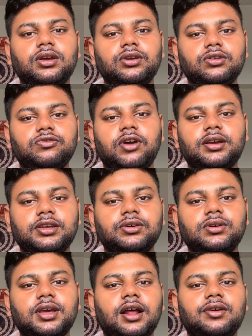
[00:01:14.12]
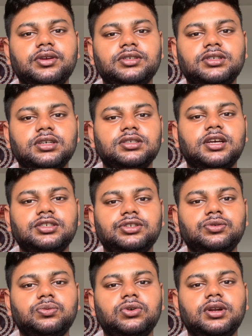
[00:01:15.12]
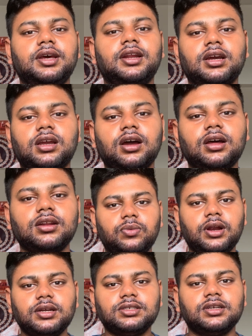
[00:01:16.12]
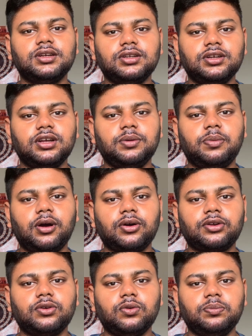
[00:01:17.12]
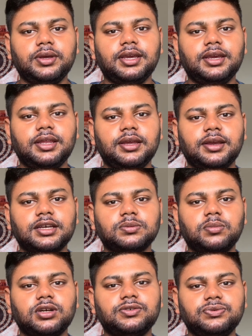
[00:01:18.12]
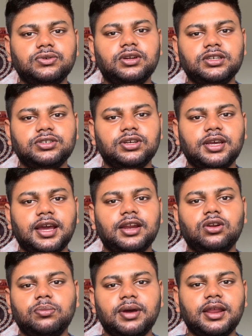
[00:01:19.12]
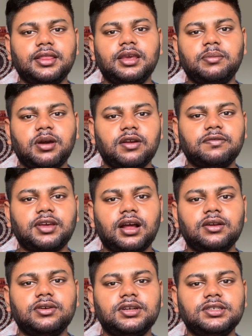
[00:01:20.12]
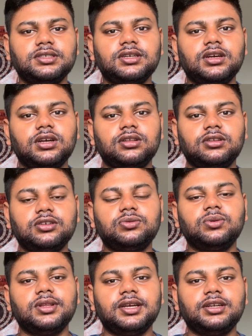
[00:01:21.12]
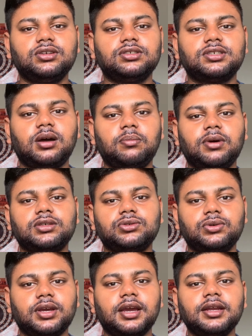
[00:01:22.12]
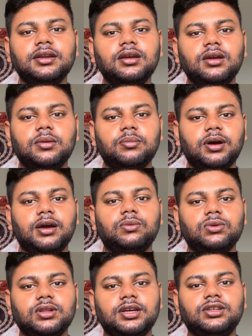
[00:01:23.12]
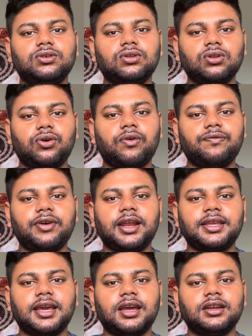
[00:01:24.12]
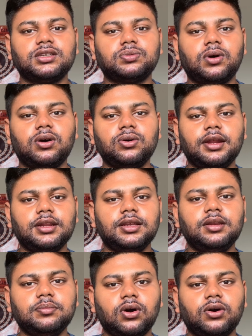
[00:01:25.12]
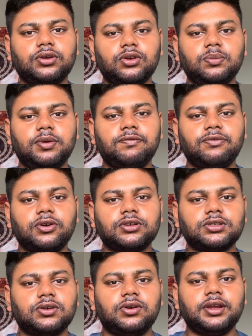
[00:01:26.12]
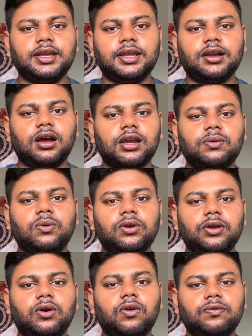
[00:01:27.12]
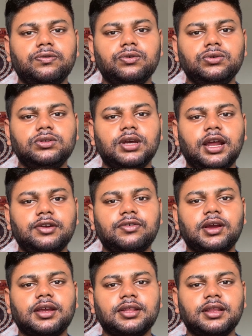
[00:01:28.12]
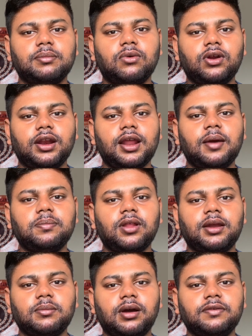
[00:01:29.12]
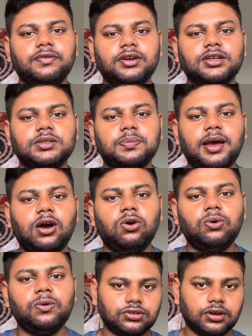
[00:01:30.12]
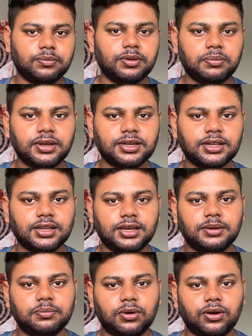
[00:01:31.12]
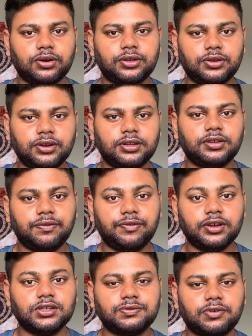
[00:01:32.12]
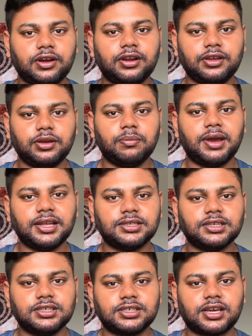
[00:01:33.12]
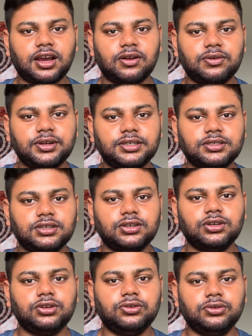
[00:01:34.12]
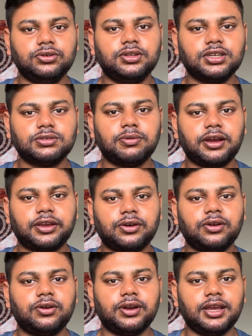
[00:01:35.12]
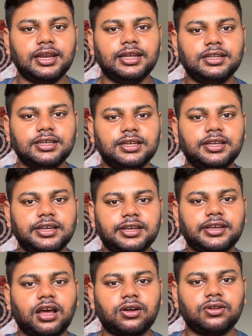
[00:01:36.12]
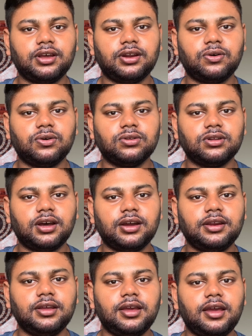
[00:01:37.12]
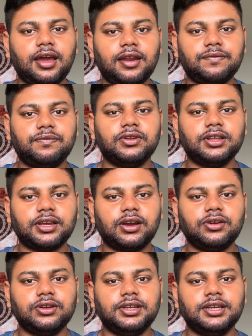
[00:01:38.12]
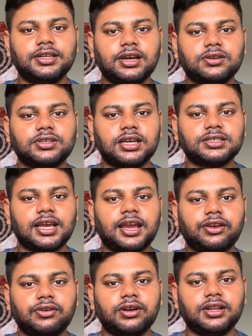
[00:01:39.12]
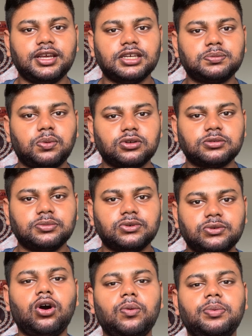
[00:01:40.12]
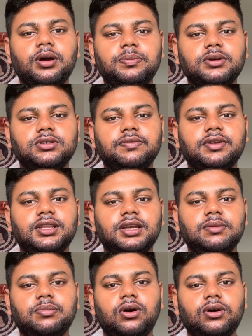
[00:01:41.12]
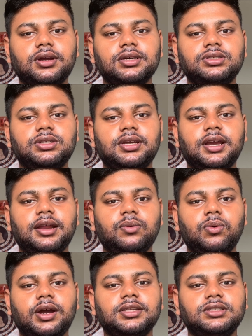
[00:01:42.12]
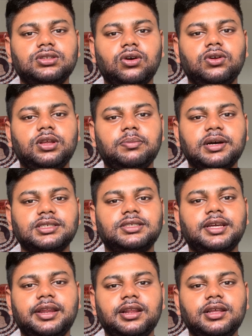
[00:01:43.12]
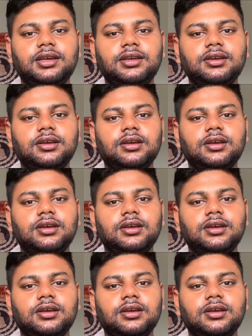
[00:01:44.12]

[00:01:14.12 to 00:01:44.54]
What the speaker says: you're tracking your calories just as you would in a cut. Whereas in a dirty bulk, you'll be eating as much food as you can no matter the amount of calories. This will lead to some muscle gain, but it will lead to a lot of fat gain as well. In a lean bulk, you'll be focusing on eating high quality whole foods and tracking them on an app like MyFitnessPal. To implement a lean bulk, you need to first find out your maintenance calories. You do this by going on any TDE calculator online and filling out your details as accurately as possible. The whole purpose of a lean bulk is to gain weight slowly but steadily.